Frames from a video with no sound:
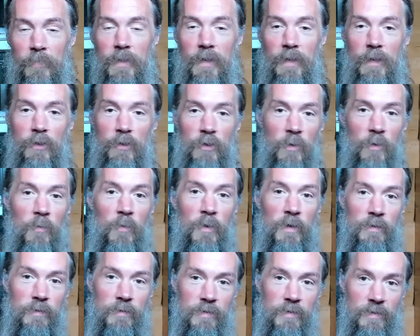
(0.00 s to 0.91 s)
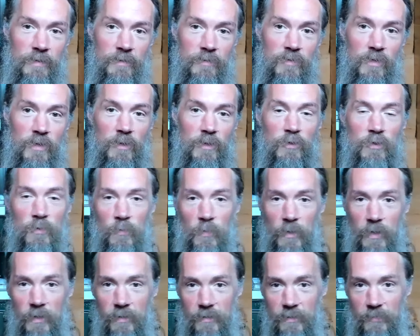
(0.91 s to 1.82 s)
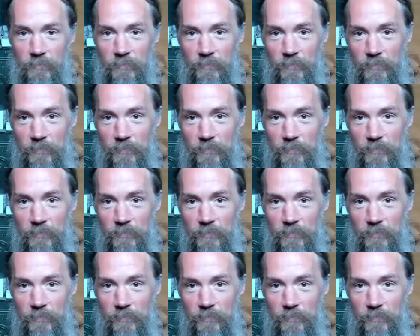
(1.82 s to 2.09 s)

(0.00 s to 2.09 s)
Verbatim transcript: that you don't want the things that you do want.